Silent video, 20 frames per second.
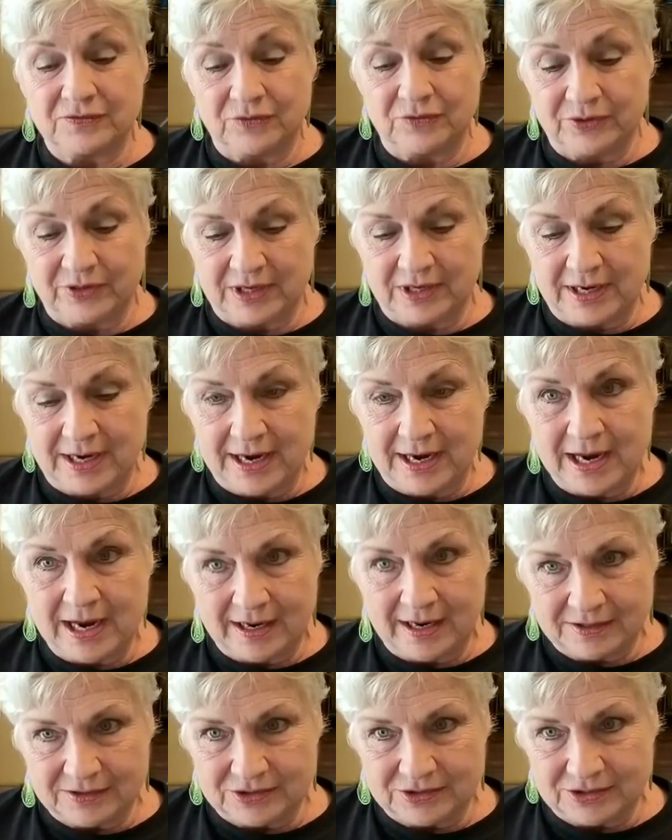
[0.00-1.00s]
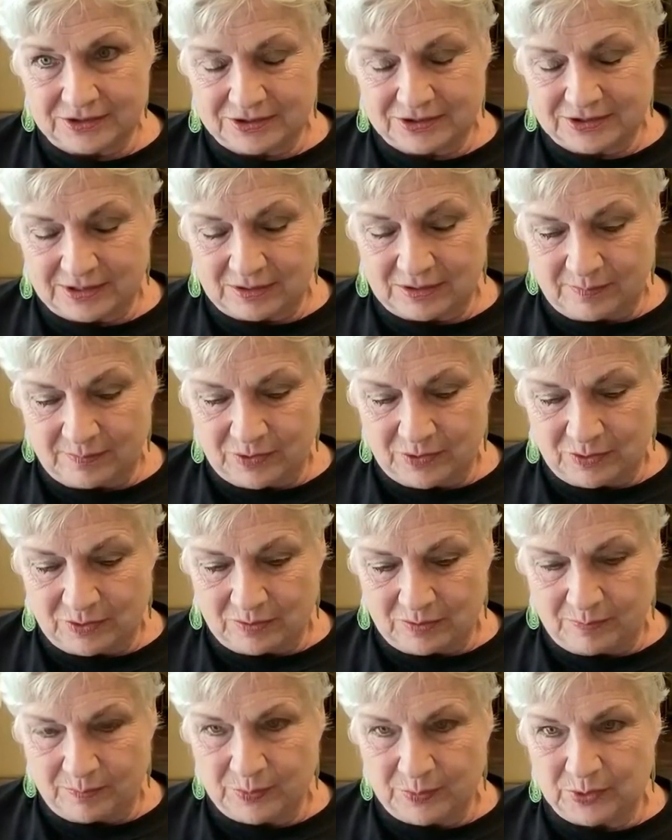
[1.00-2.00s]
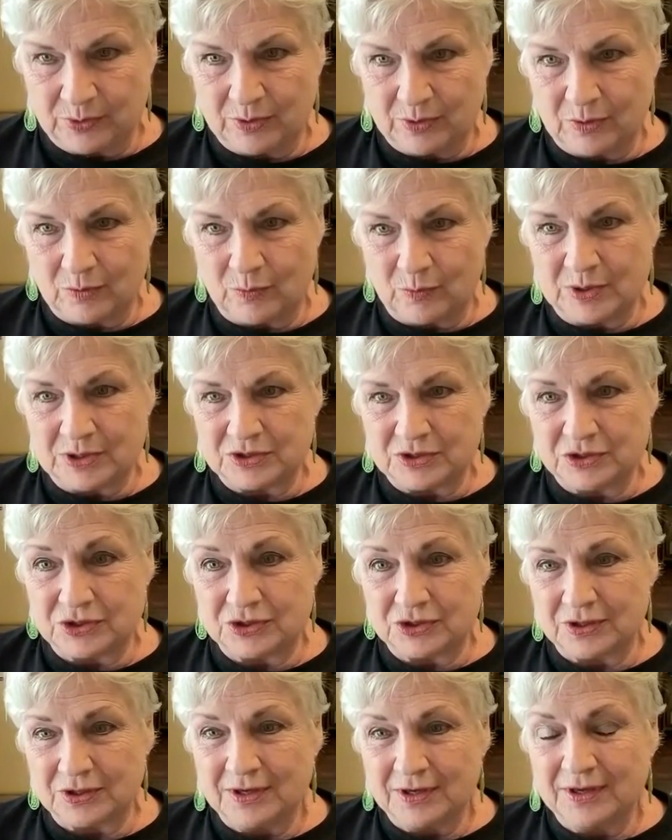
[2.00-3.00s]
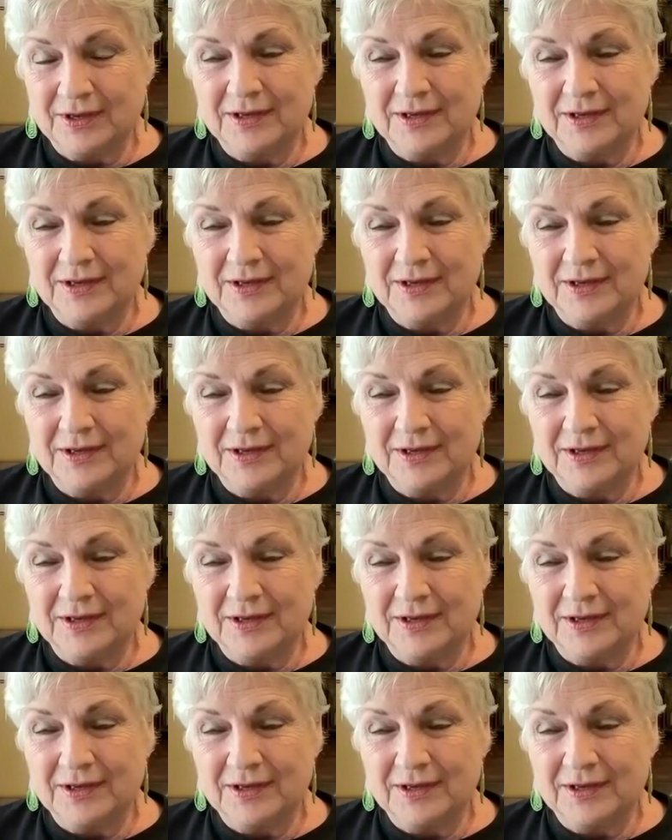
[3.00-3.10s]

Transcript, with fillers: for the next Sarah Booth book, which